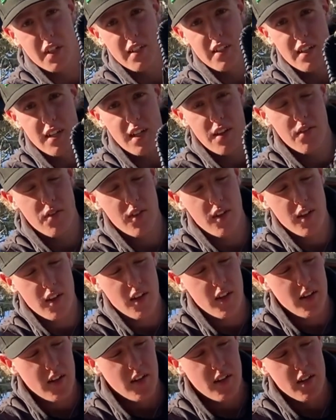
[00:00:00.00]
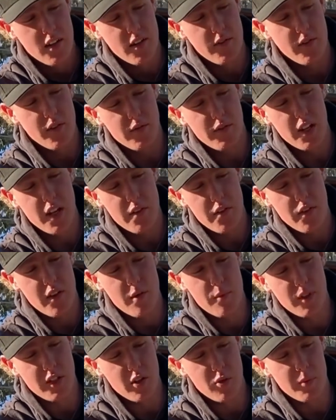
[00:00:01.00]
underneath. If you flare the
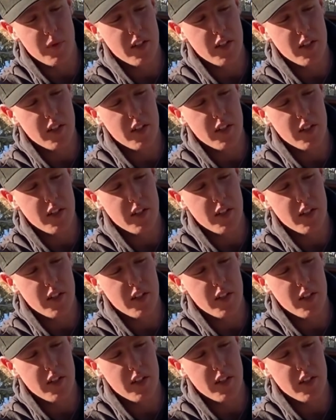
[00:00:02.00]
thumb a little